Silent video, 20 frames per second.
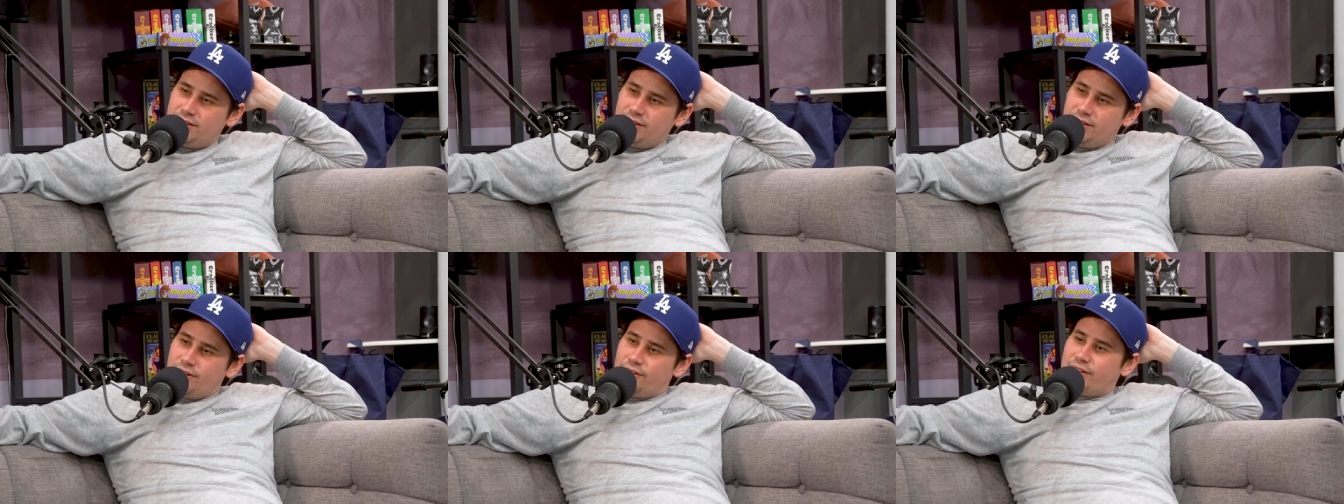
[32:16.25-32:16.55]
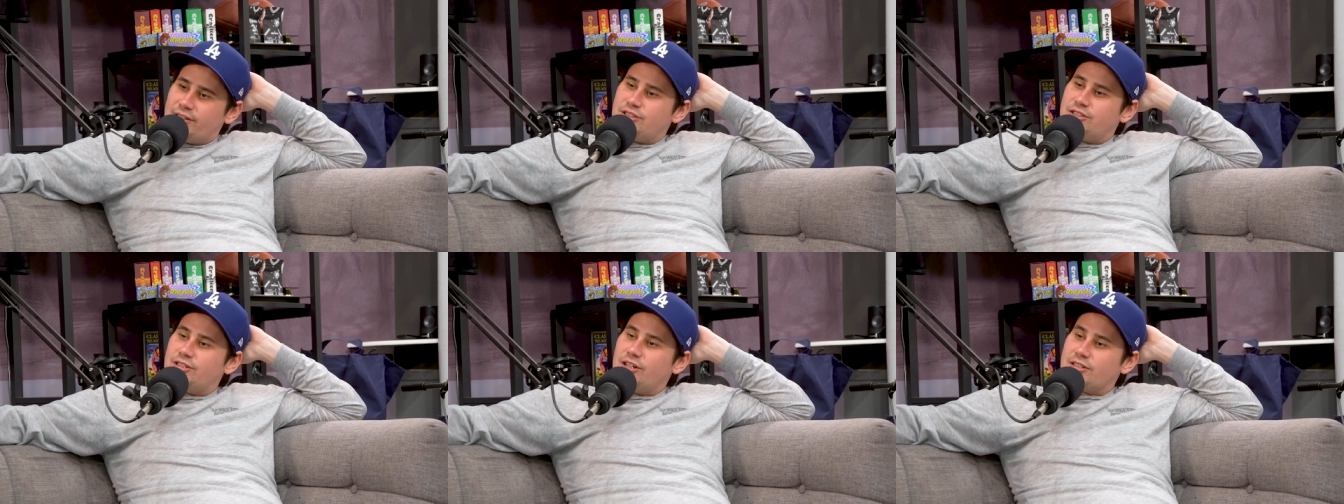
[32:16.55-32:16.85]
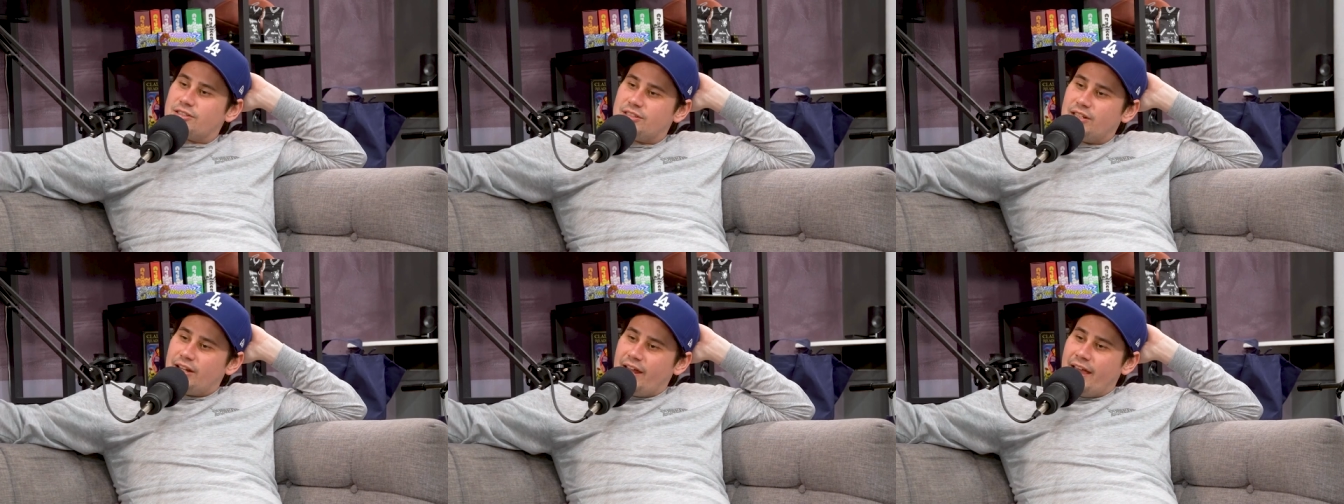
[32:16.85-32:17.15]
you know, it
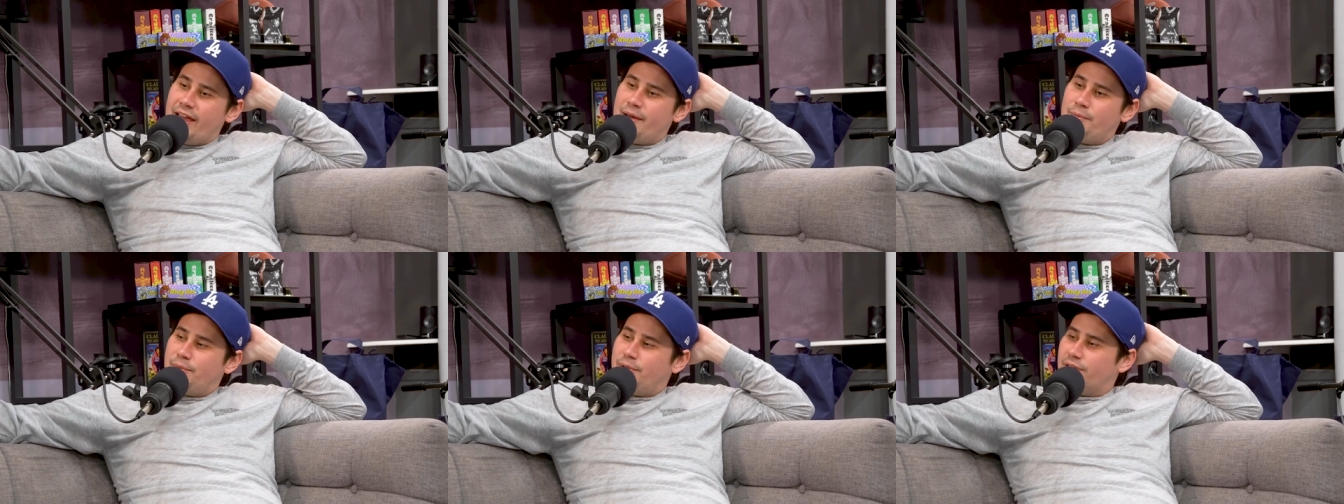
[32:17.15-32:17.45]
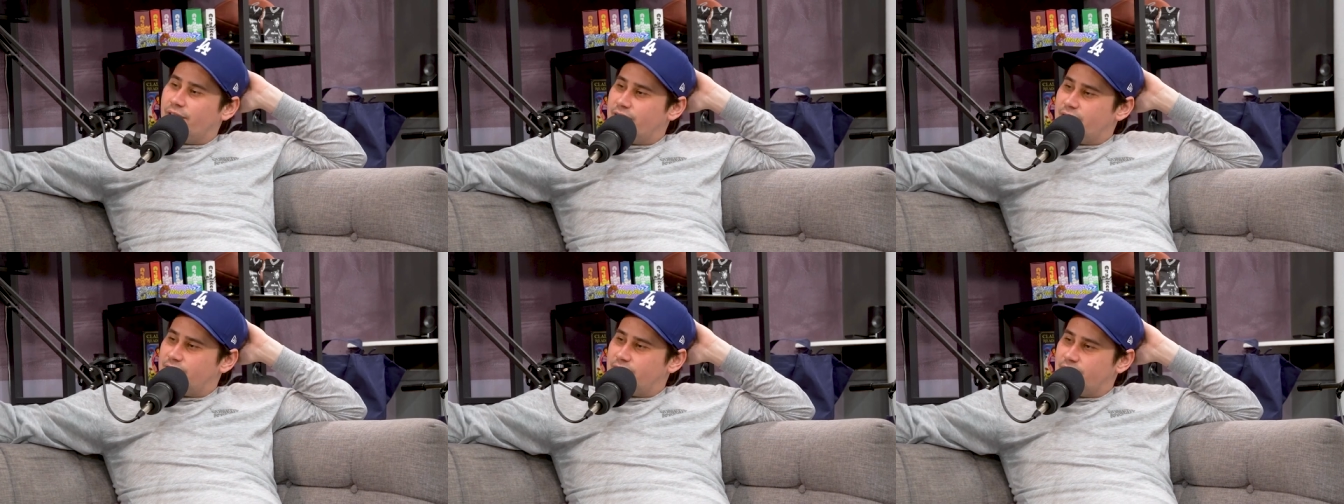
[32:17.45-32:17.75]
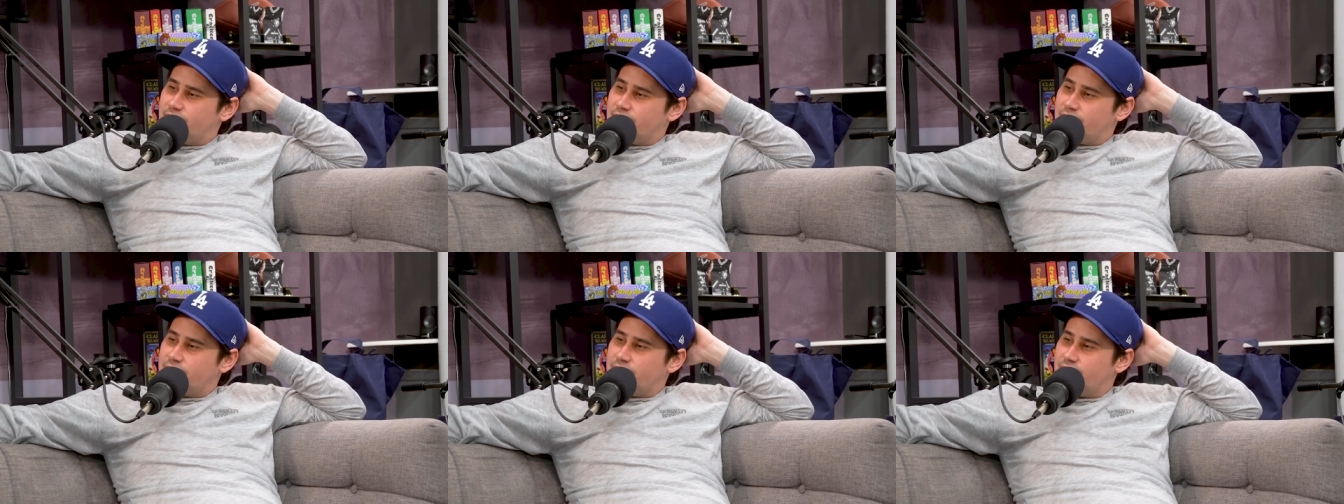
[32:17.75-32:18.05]
sucks that
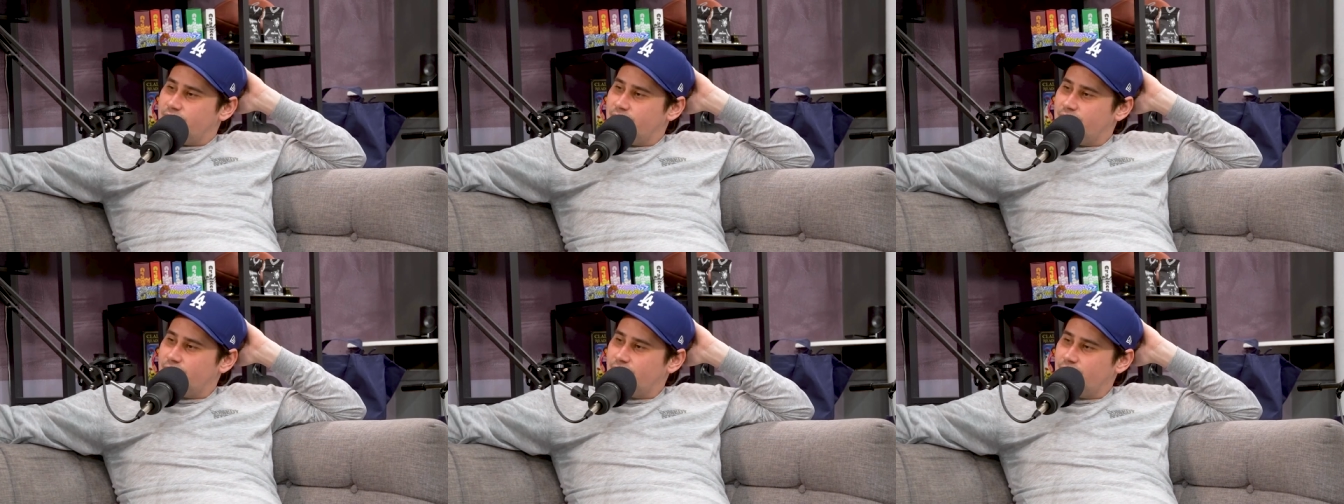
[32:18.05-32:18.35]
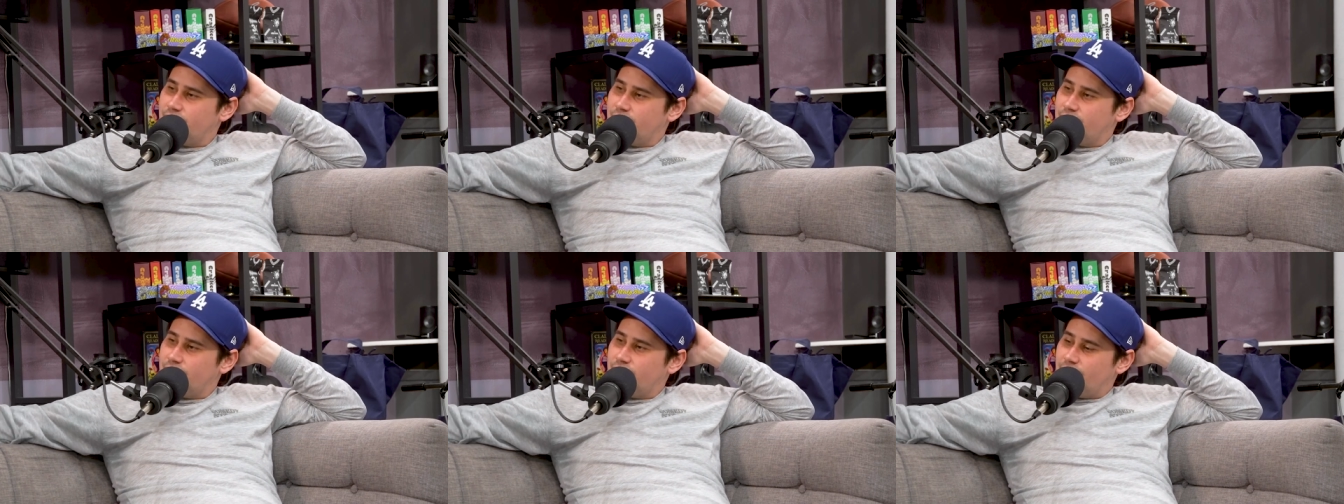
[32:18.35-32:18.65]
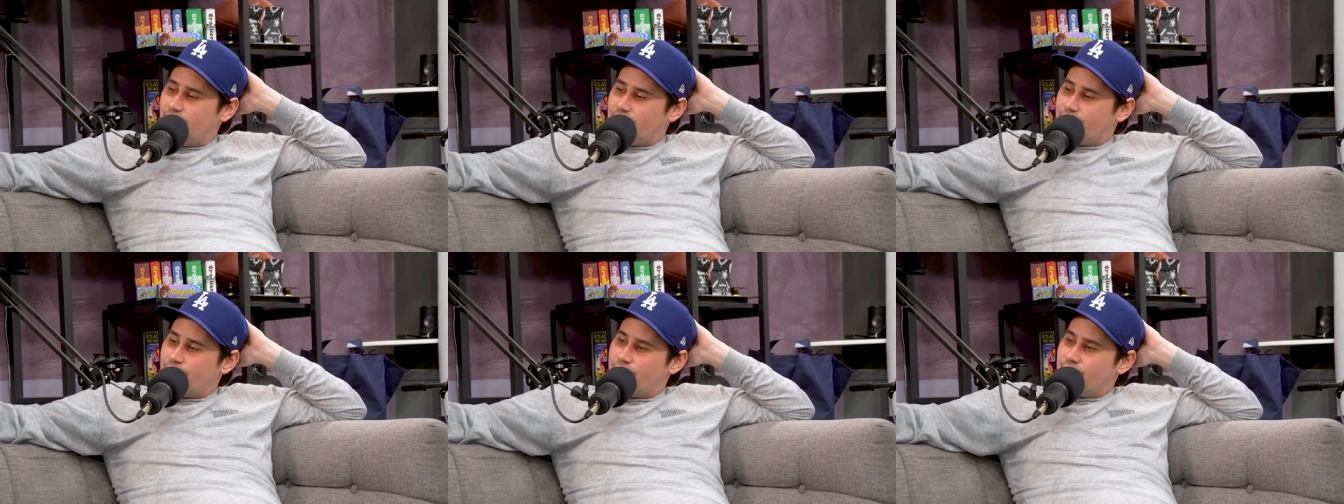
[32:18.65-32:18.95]
ambulances,
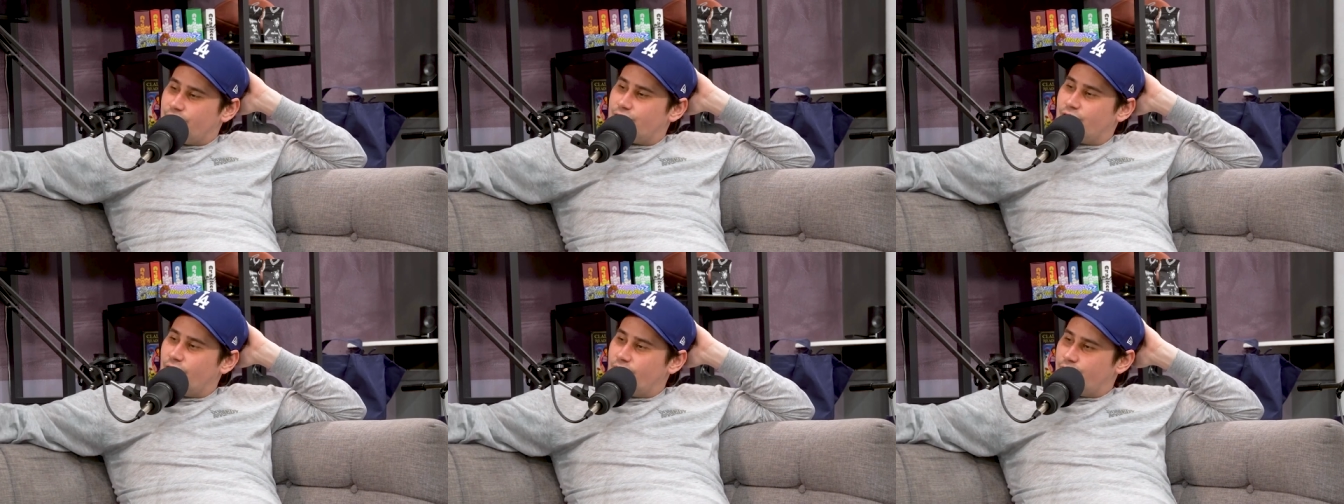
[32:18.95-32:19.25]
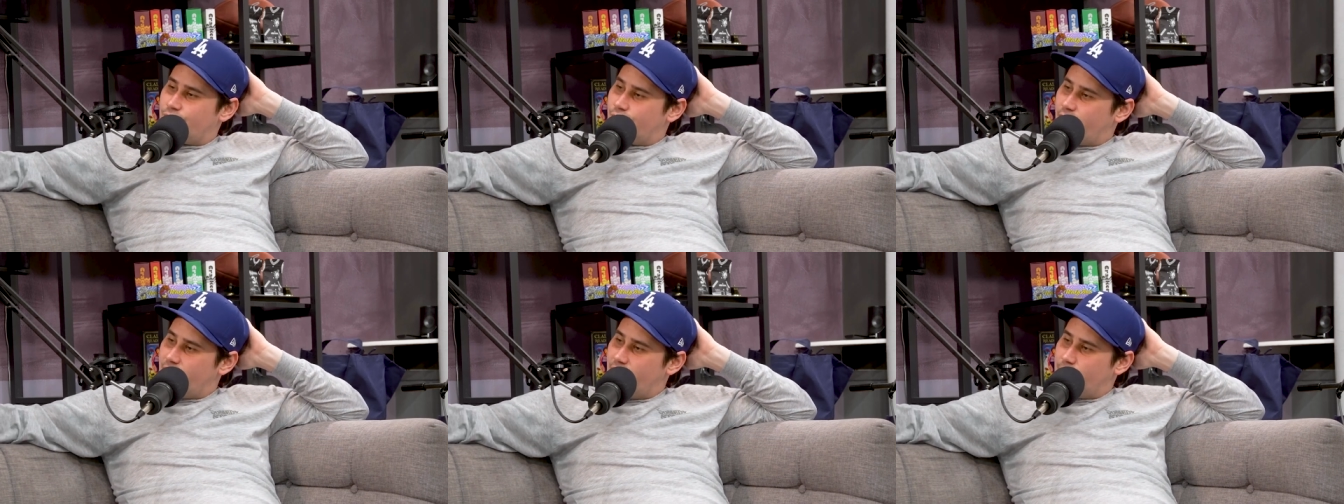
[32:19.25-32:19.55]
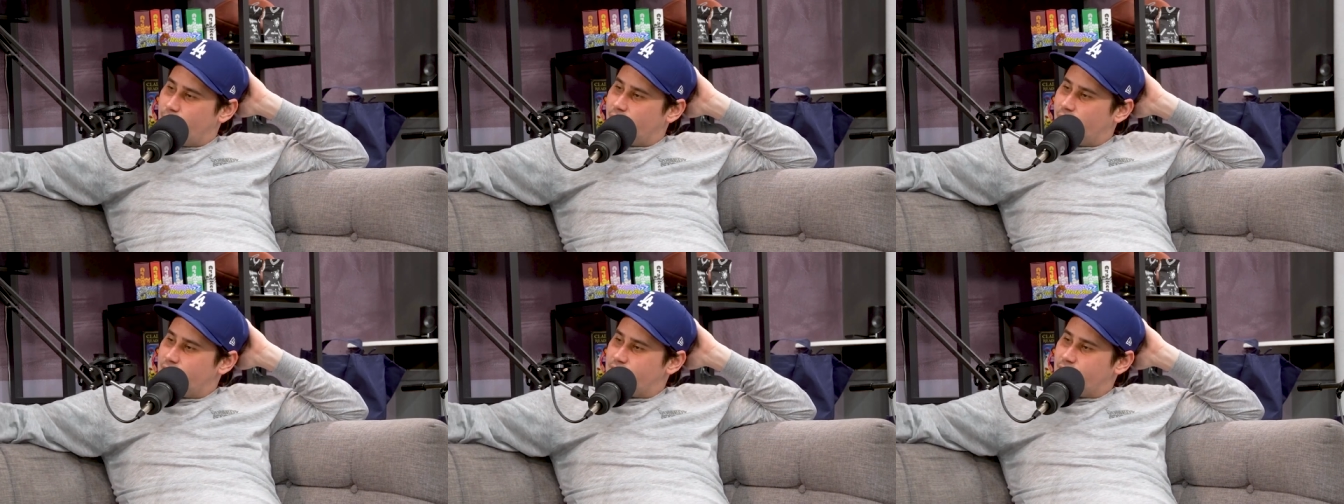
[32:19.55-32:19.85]
like, you get charged for an
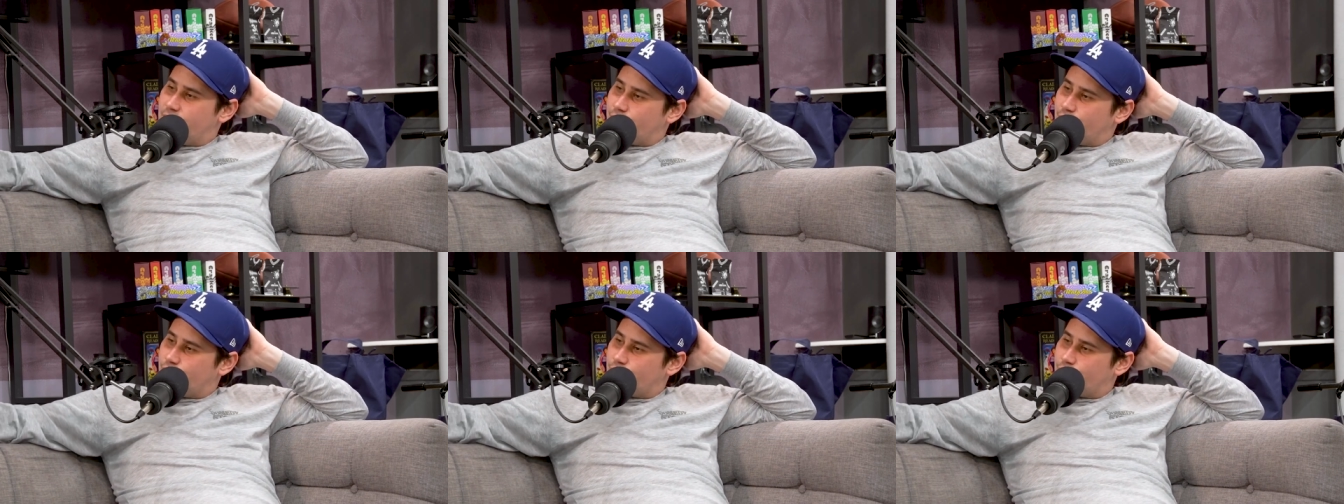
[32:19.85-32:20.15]
ambulance after a